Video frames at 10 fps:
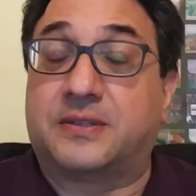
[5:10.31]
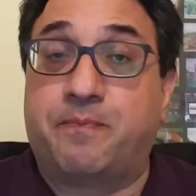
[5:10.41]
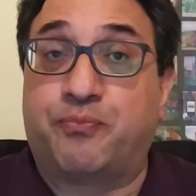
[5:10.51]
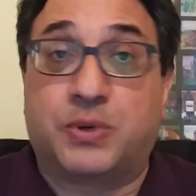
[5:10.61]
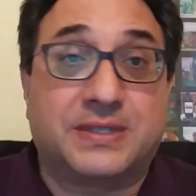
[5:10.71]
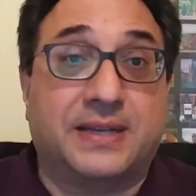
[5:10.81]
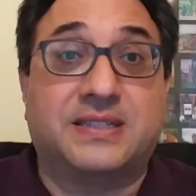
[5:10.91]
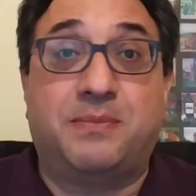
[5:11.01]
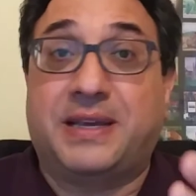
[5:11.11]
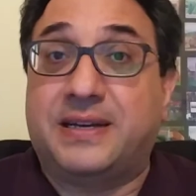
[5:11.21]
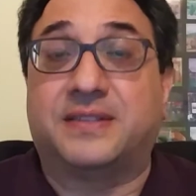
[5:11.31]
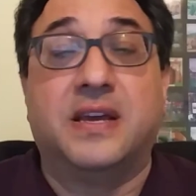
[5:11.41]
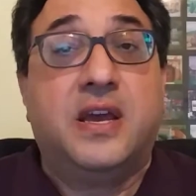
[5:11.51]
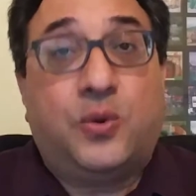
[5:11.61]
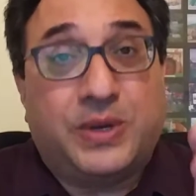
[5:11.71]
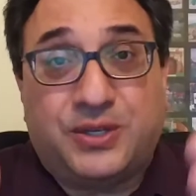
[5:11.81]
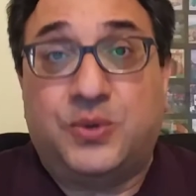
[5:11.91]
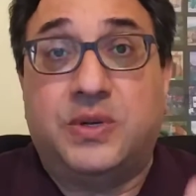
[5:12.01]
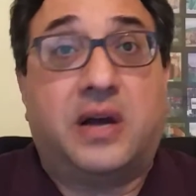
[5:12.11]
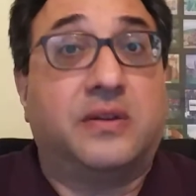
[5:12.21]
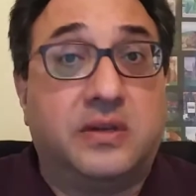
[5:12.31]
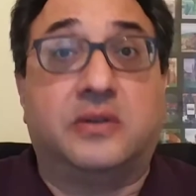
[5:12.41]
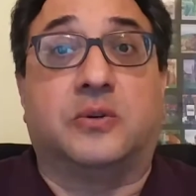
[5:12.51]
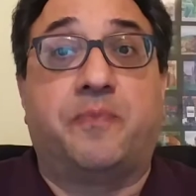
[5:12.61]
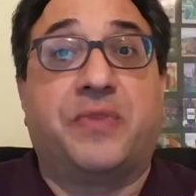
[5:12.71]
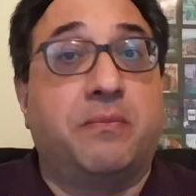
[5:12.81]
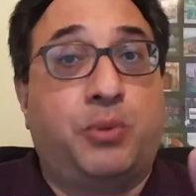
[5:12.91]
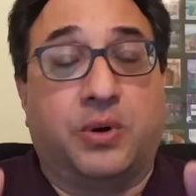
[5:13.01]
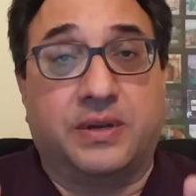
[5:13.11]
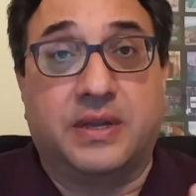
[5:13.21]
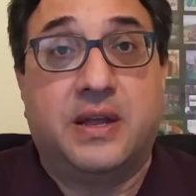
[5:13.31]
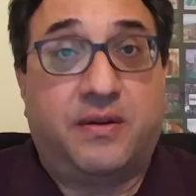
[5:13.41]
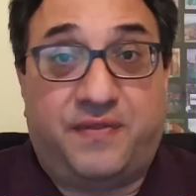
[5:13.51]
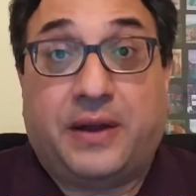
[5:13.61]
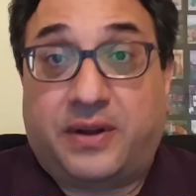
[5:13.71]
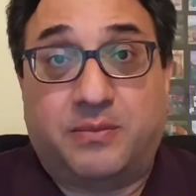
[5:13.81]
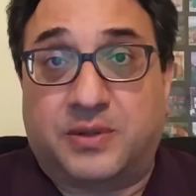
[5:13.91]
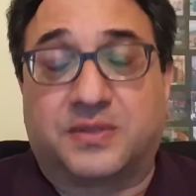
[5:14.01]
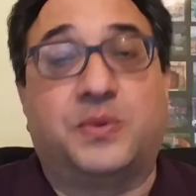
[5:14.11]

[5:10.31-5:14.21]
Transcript: precisely because we do not know important variables.